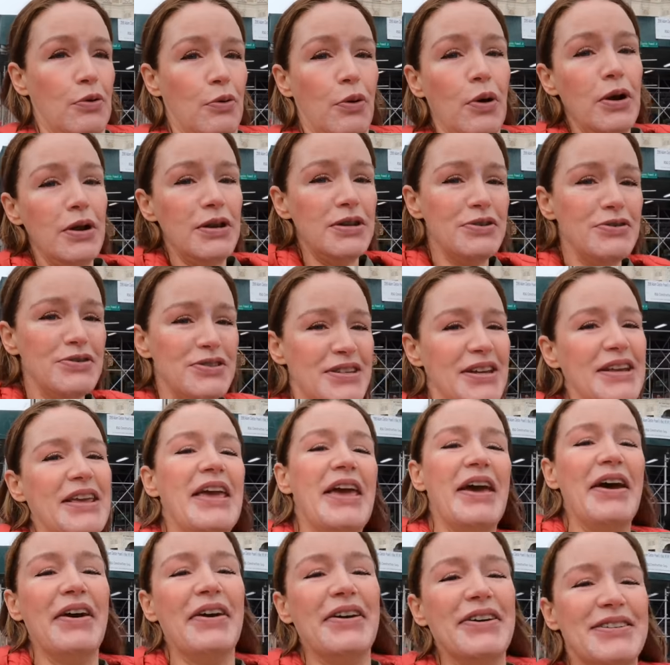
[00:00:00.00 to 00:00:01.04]
we're inducing
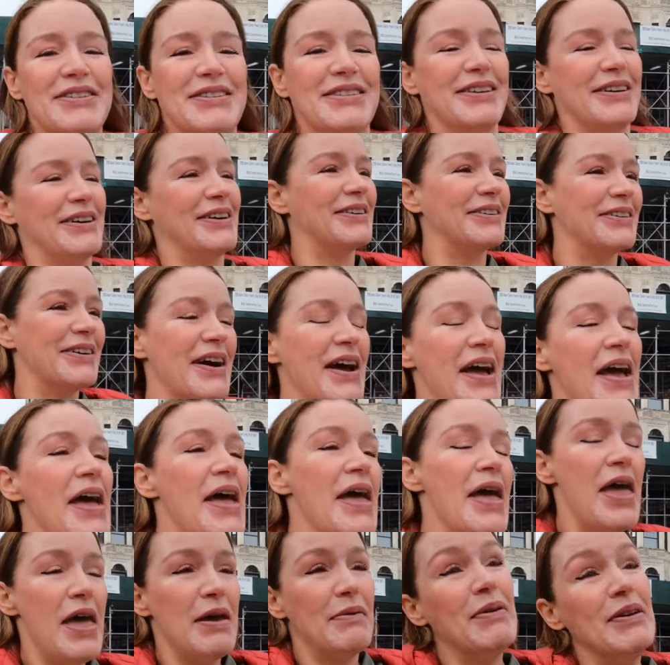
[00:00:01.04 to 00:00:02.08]
you. So
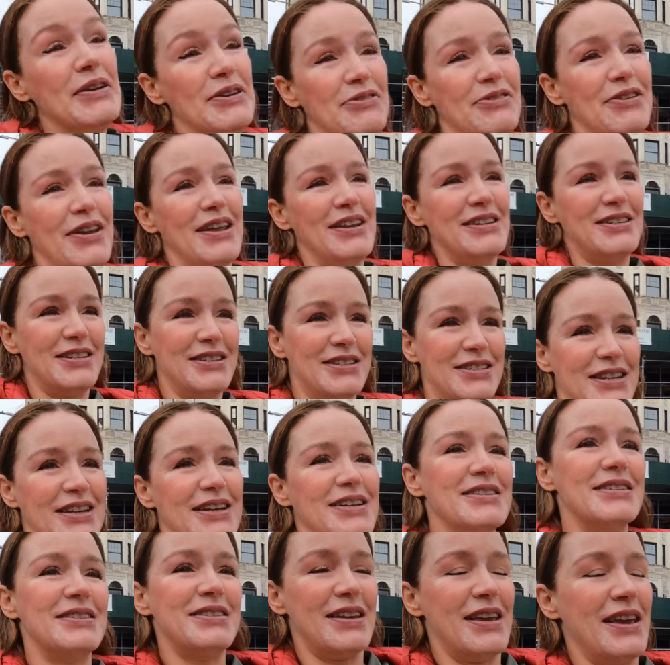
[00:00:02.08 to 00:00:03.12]
my due date's the
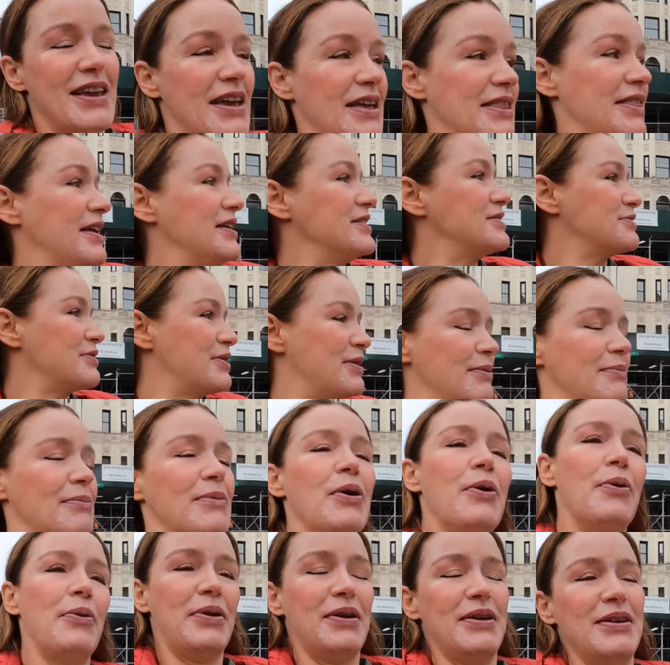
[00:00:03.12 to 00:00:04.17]
6th, and that's when I'm
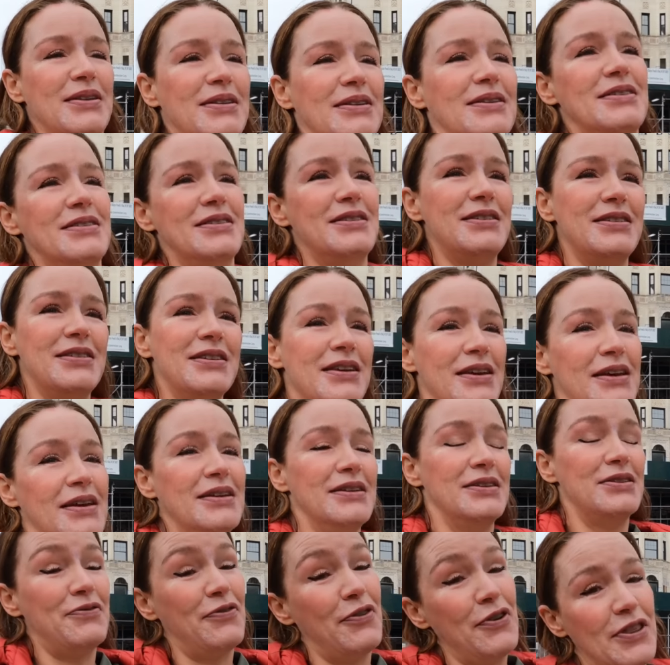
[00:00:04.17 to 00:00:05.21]
going in
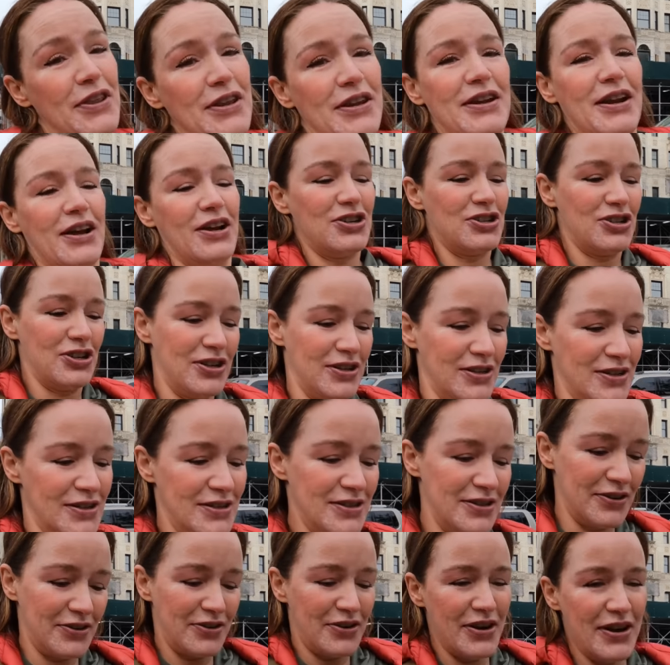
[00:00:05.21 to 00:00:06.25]
for the induction.
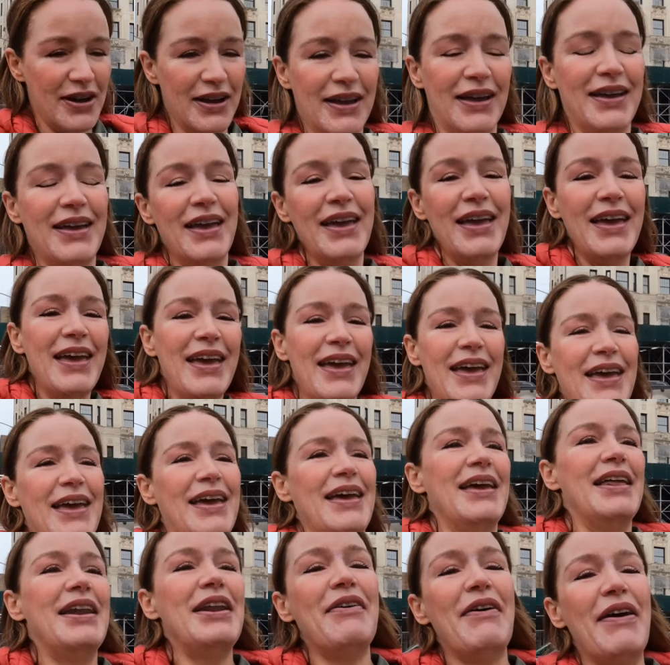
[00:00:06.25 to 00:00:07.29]
So
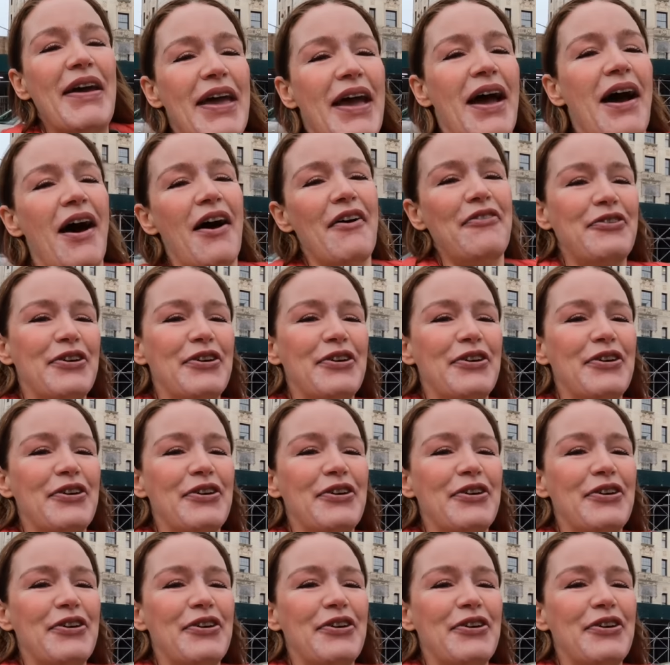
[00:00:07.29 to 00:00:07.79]
anyway, off